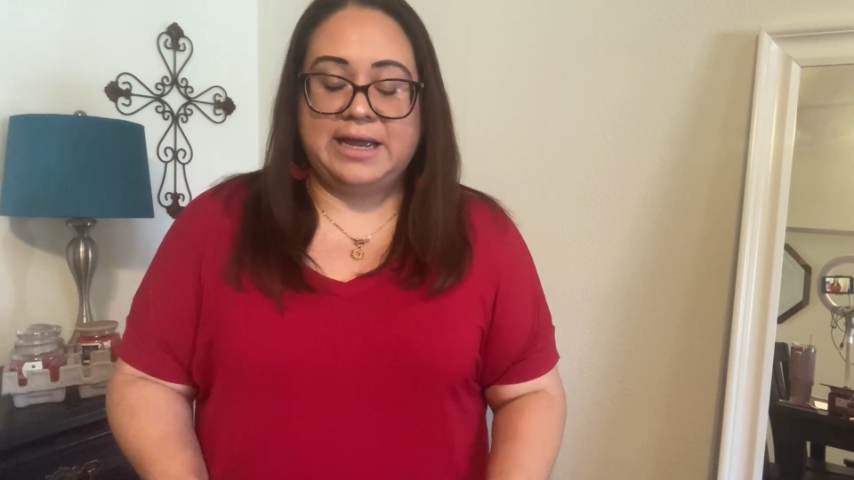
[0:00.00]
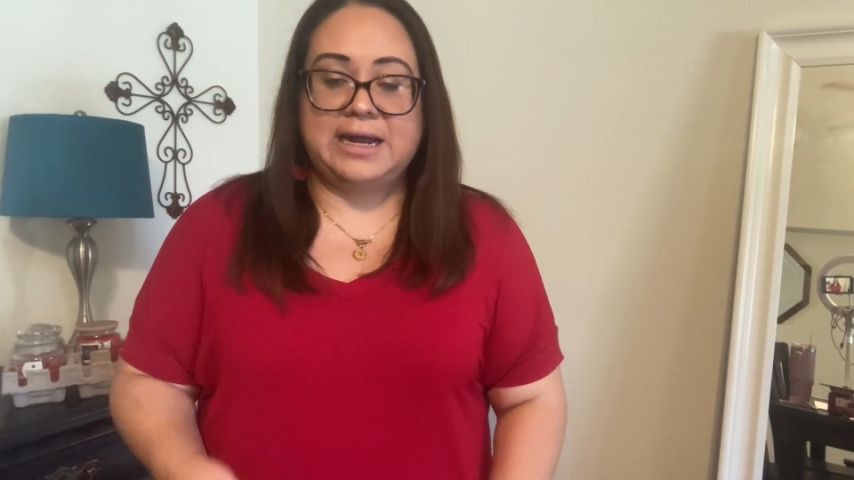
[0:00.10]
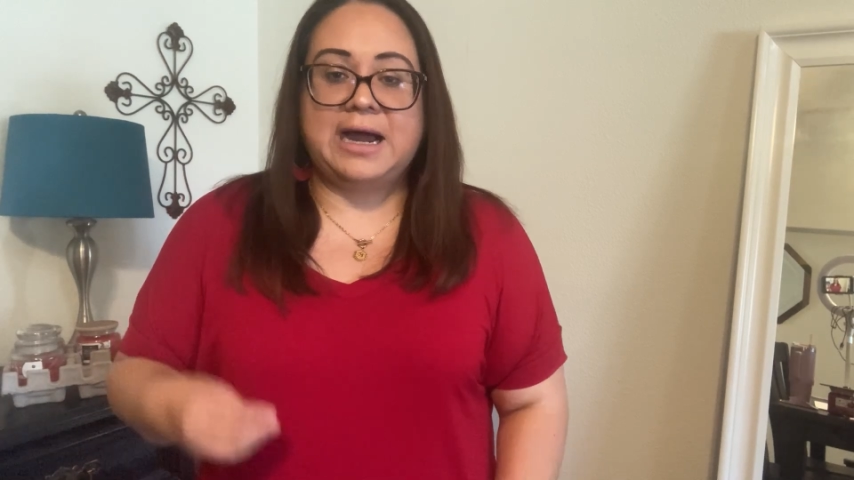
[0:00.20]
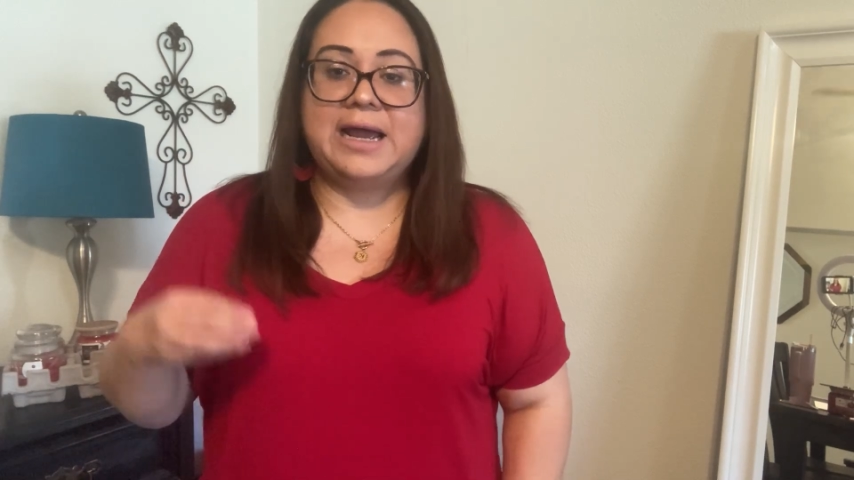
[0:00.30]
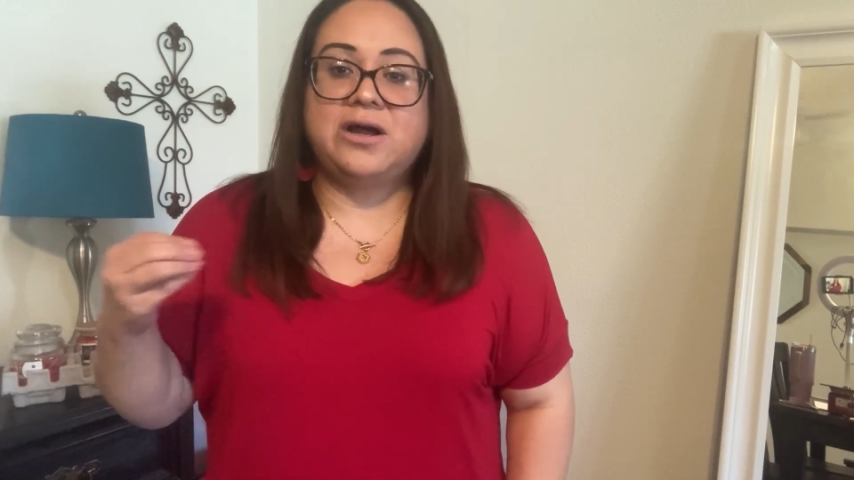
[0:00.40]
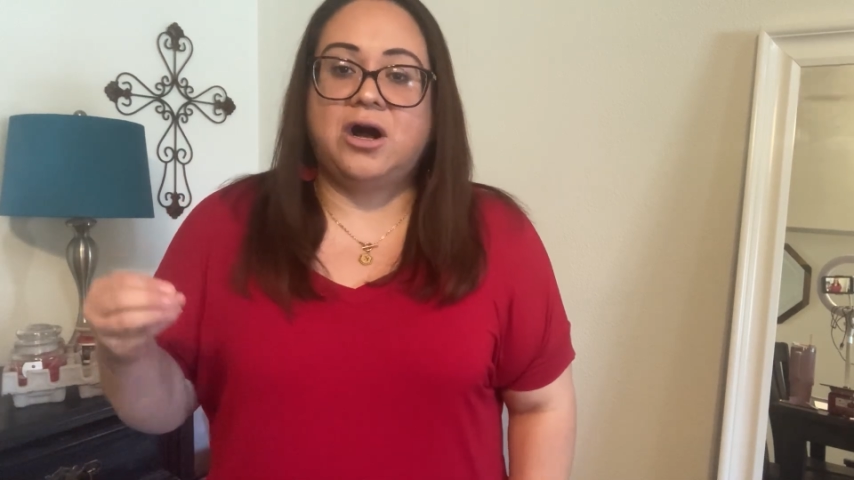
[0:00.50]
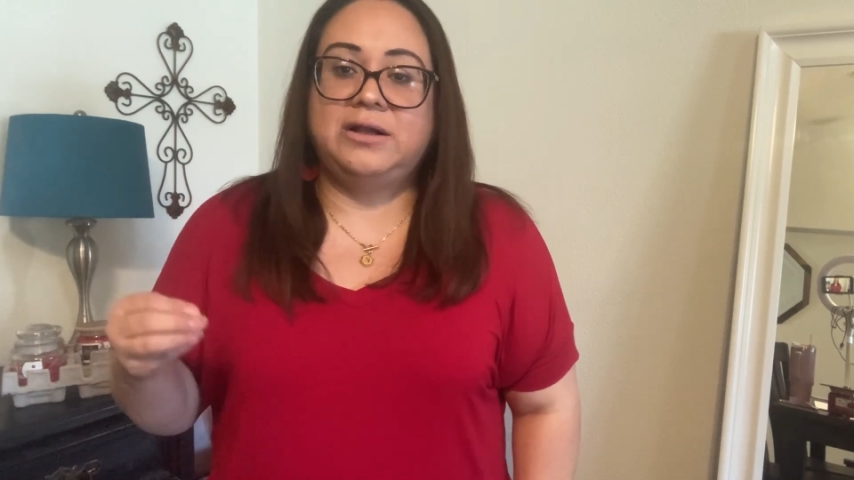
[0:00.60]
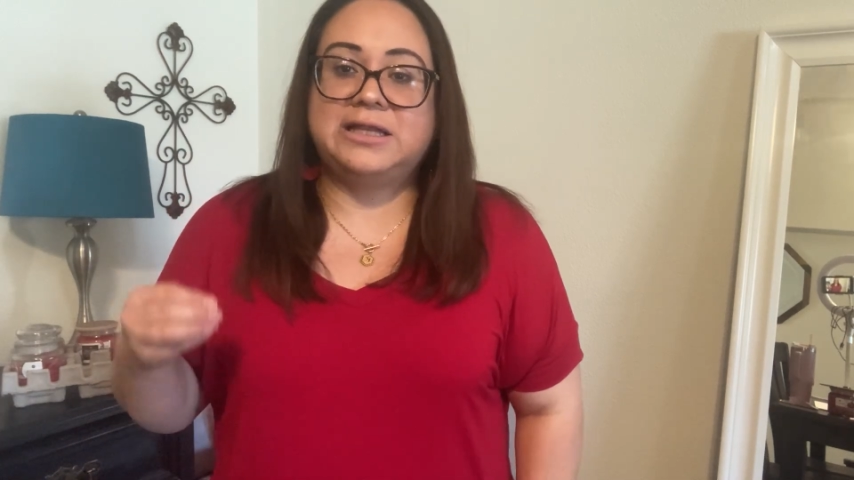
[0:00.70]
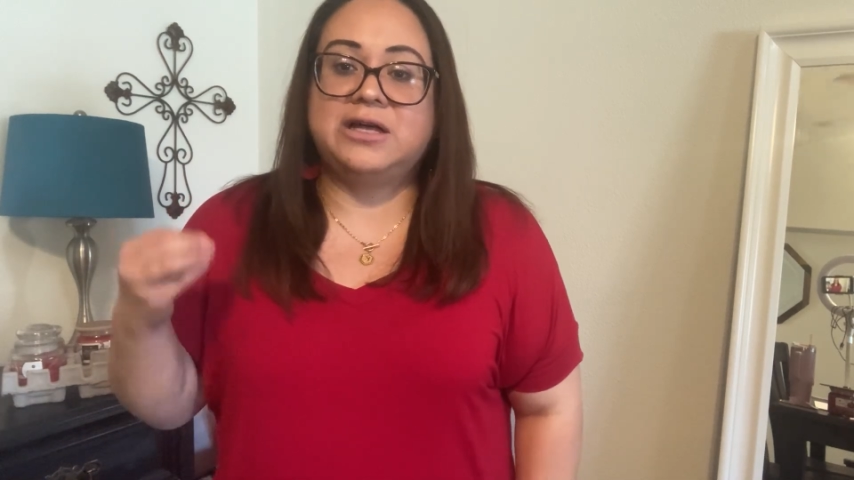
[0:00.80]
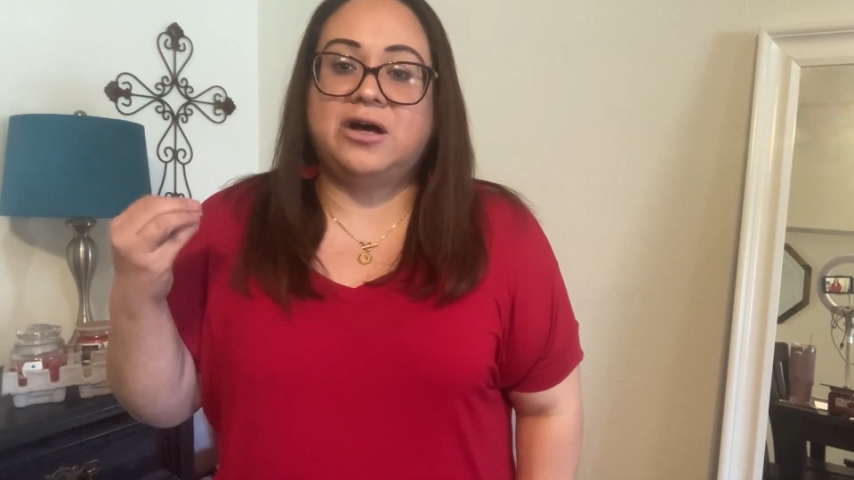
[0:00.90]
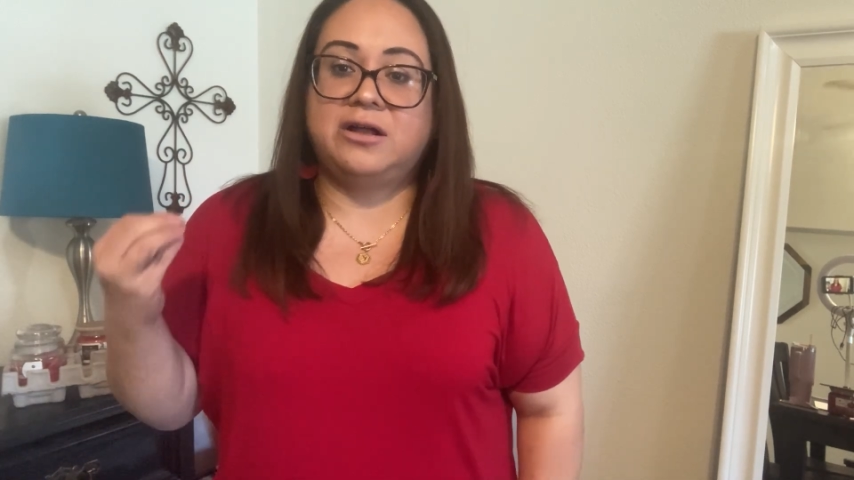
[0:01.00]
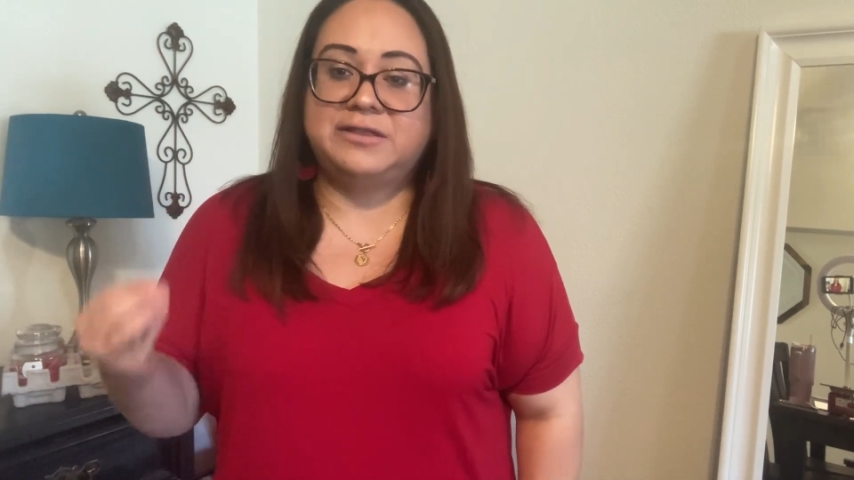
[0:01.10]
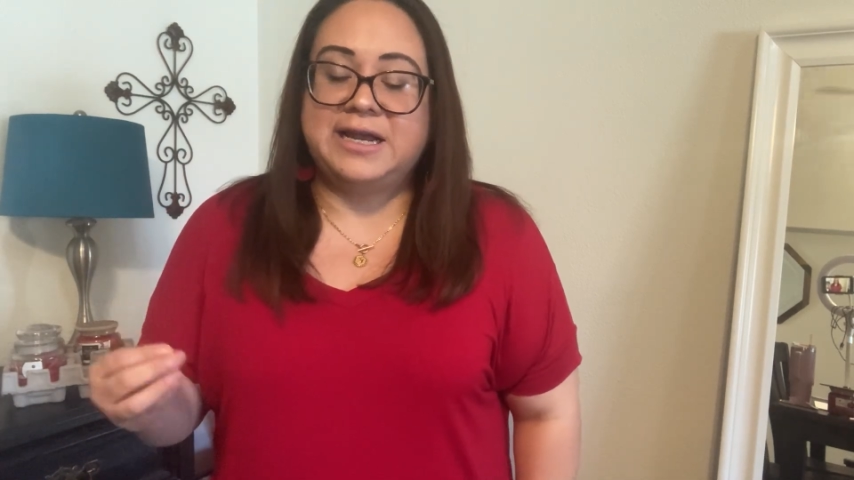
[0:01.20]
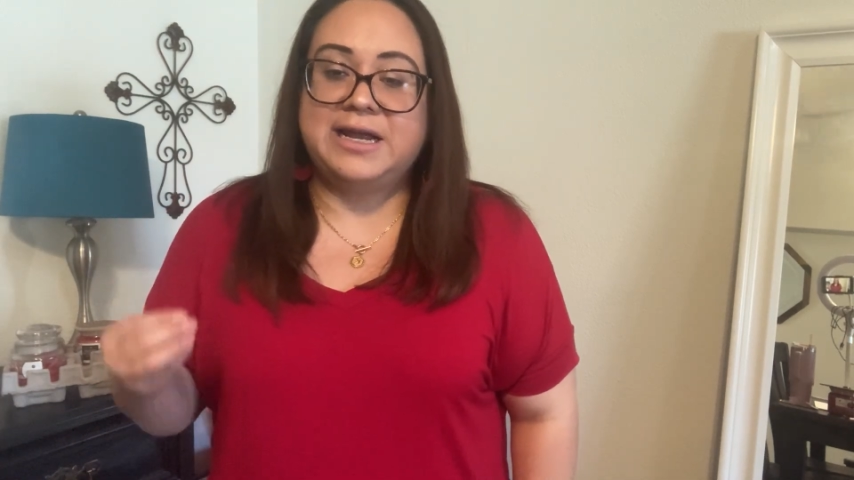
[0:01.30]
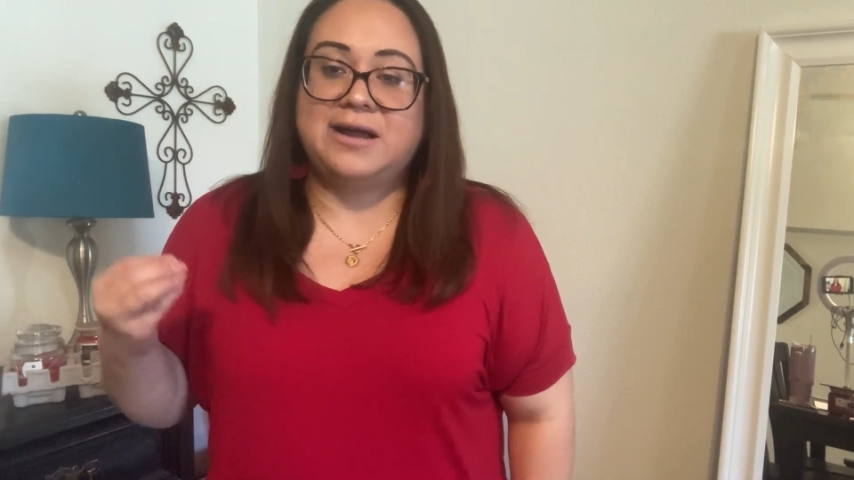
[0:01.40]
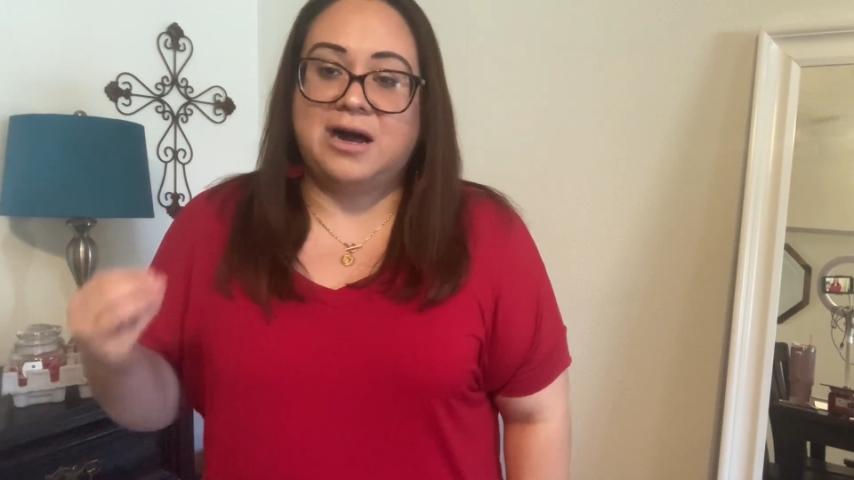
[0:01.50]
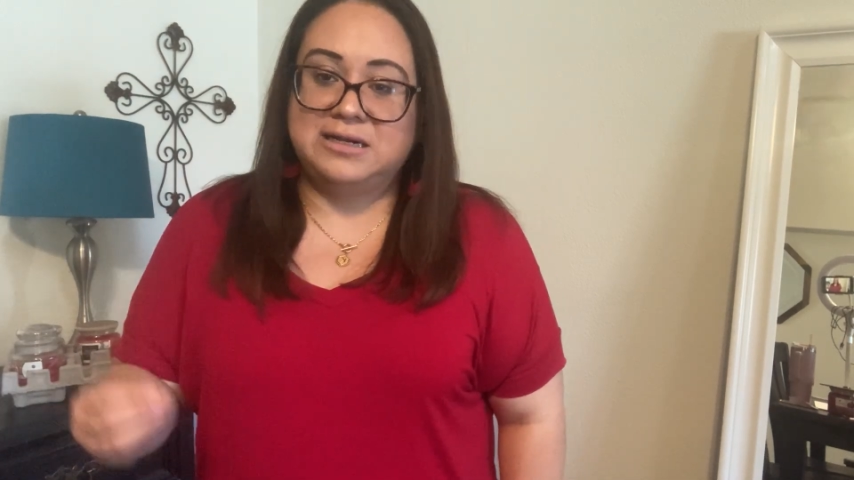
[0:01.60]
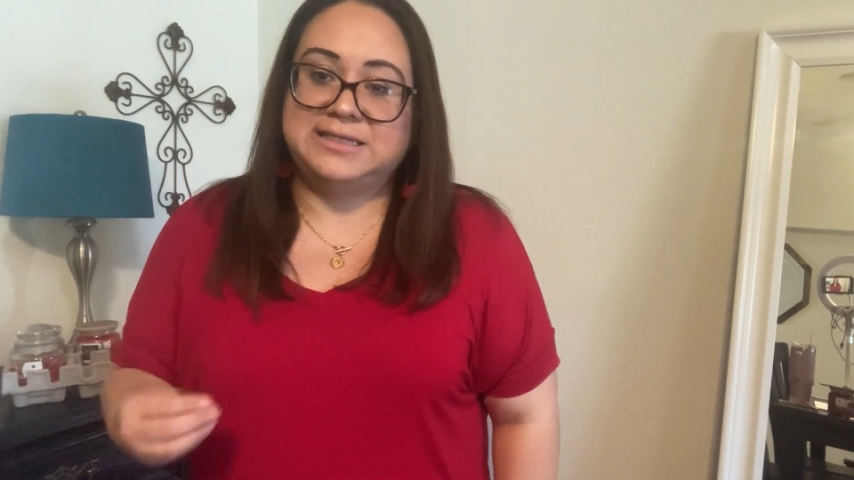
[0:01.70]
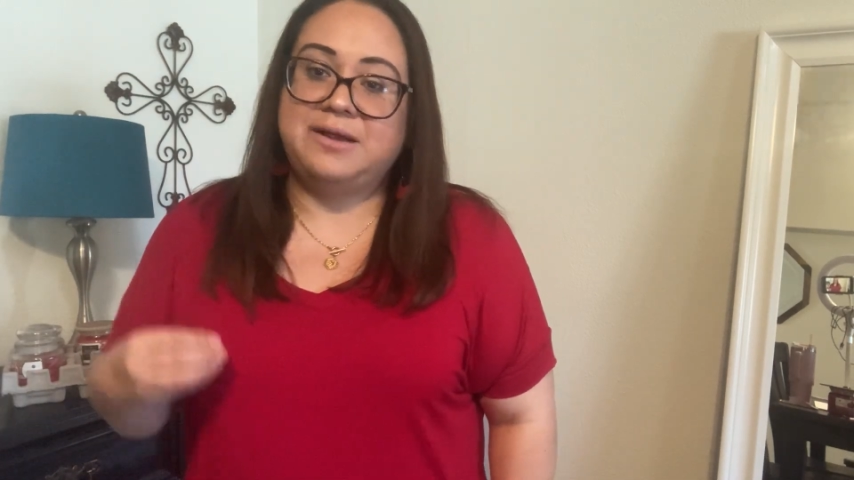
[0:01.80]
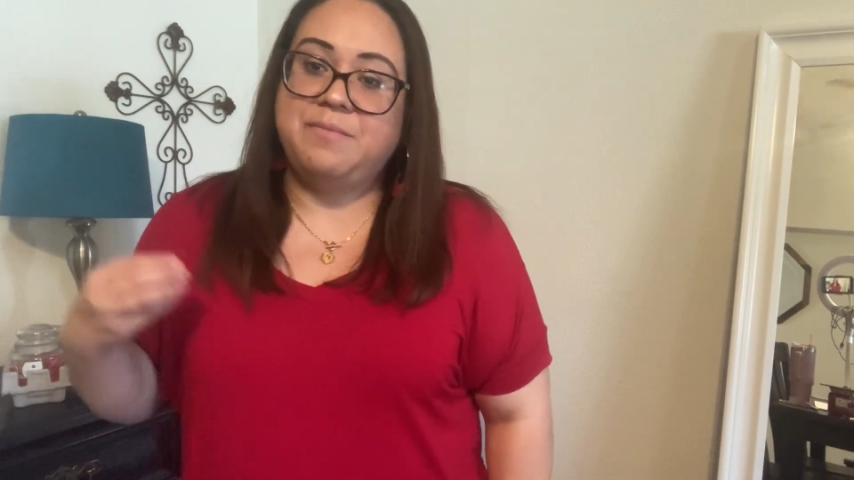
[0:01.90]
And I call it the authentic
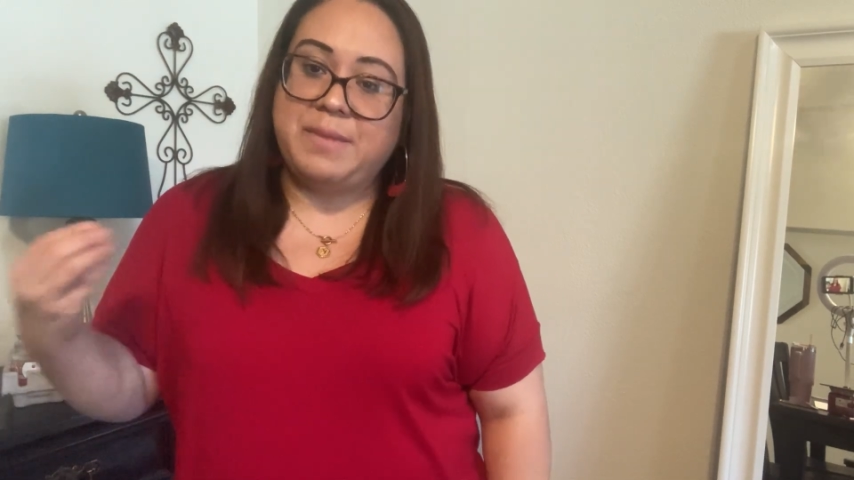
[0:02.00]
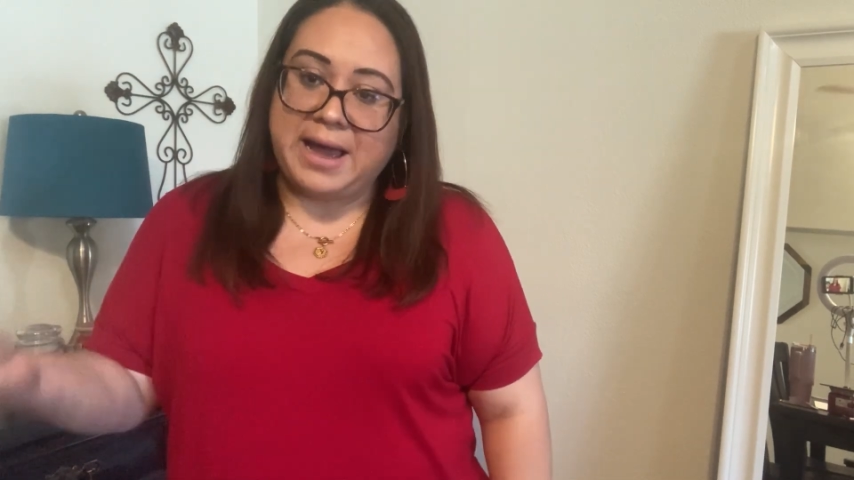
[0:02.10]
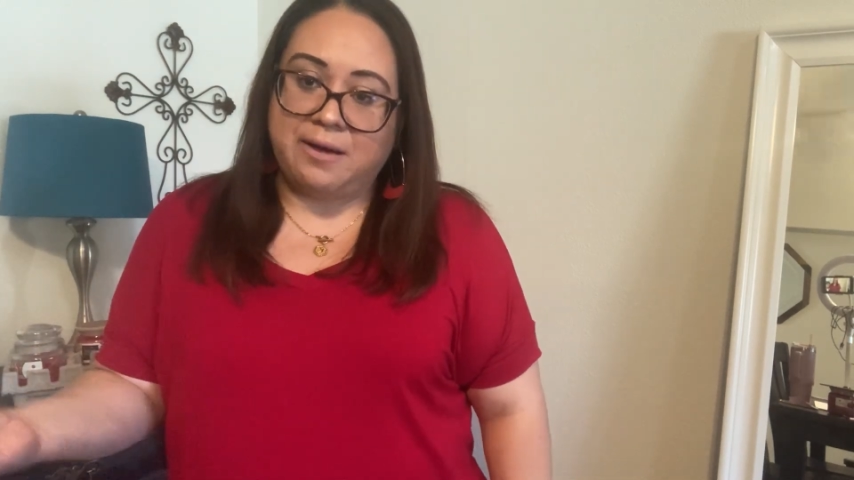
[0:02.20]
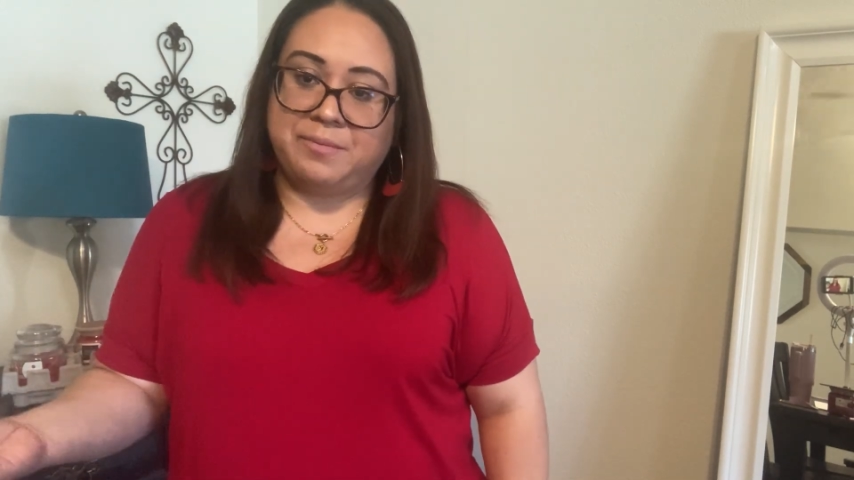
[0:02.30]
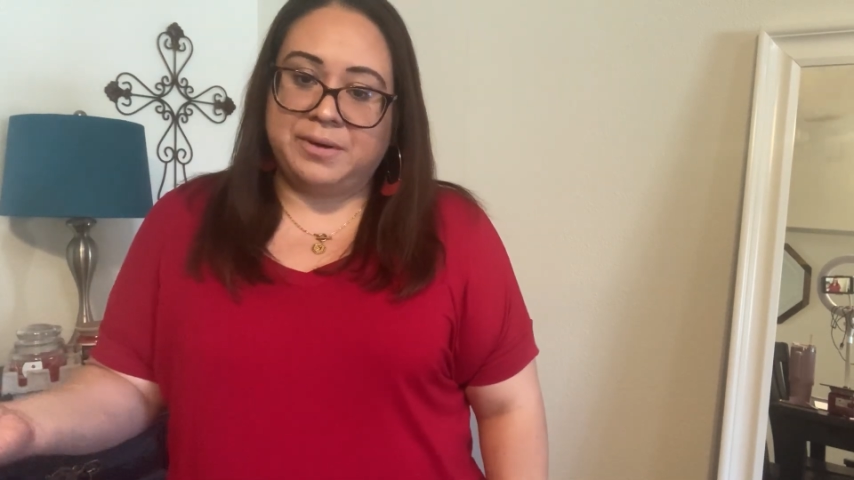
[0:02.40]
content map.